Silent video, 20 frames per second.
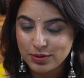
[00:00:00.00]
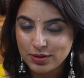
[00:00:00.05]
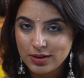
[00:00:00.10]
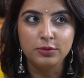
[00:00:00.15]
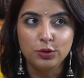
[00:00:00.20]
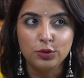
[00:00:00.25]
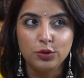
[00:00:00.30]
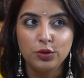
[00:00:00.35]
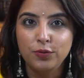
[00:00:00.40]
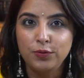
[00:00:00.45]

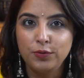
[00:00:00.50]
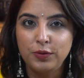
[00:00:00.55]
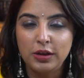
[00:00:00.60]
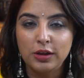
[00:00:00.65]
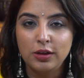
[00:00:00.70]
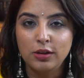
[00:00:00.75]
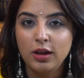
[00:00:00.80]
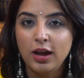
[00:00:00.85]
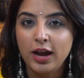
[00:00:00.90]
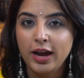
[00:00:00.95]
Do you
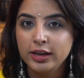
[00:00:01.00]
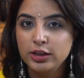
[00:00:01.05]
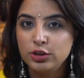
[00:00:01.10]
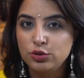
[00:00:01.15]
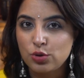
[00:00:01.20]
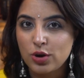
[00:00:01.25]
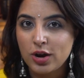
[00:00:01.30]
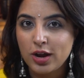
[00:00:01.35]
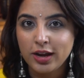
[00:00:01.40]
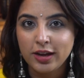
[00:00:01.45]
feel high
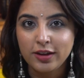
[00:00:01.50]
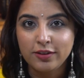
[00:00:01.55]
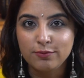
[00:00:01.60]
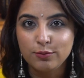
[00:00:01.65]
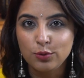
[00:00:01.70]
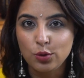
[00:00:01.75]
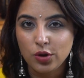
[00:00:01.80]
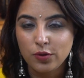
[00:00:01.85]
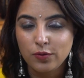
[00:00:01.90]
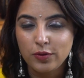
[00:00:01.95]
drive,
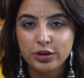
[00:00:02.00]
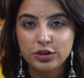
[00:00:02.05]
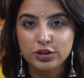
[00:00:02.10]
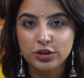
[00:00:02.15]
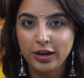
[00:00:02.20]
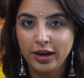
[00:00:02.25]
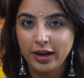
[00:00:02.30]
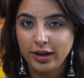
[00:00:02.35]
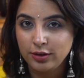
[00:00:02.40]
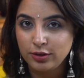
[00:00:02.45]

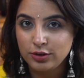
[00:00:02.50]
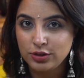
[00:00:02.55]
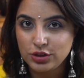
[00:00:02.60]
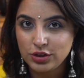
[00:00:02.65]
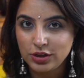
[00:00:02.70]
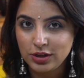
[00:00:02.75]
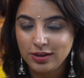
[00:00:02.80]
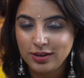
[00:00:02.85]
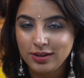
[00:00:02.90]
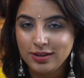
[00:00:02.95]
motivation,
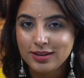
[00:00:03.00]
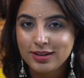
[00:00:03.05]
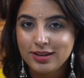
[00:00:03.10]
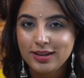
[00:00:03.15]
energy,